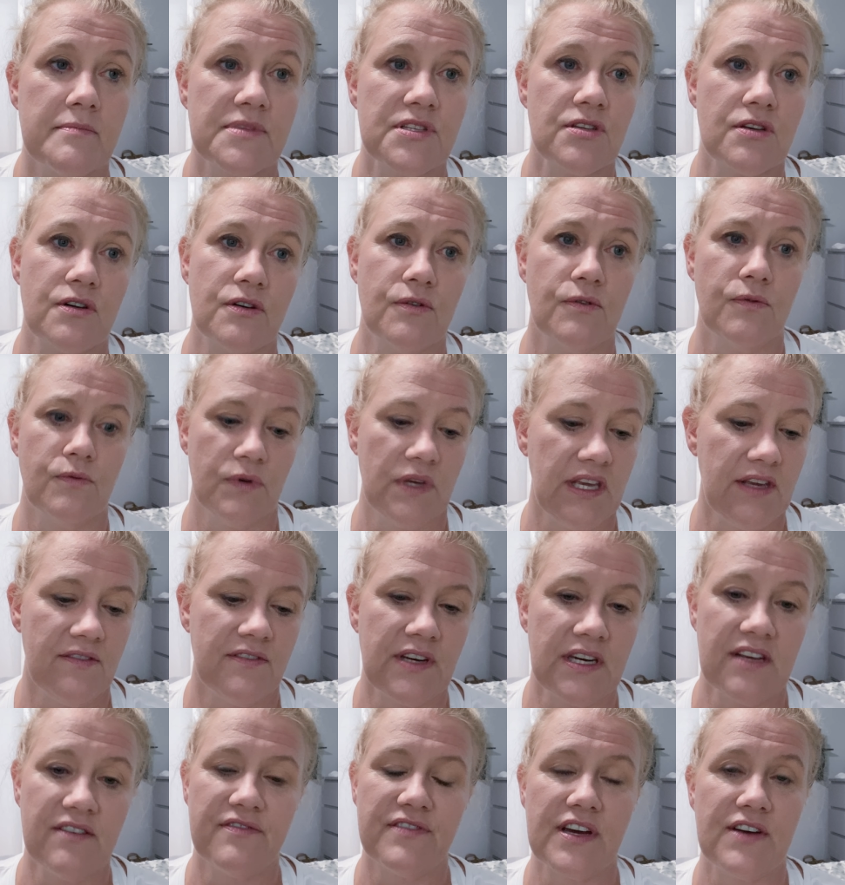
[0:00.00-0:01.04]
So
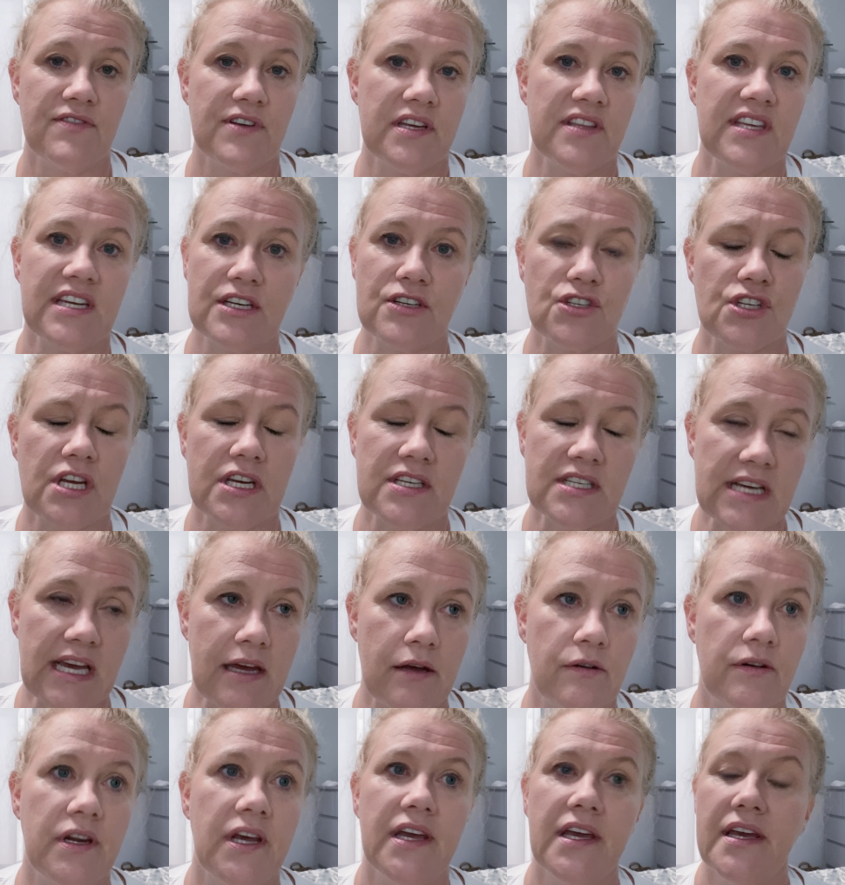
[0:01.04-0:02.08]
even if everything shut
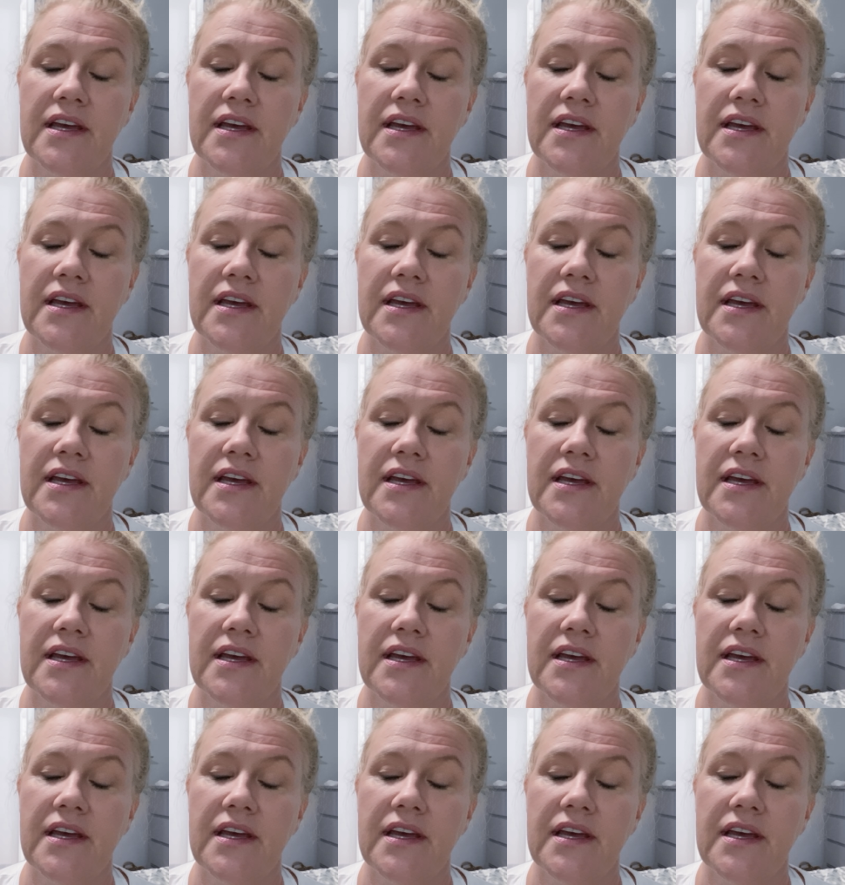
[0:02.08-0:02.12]
down,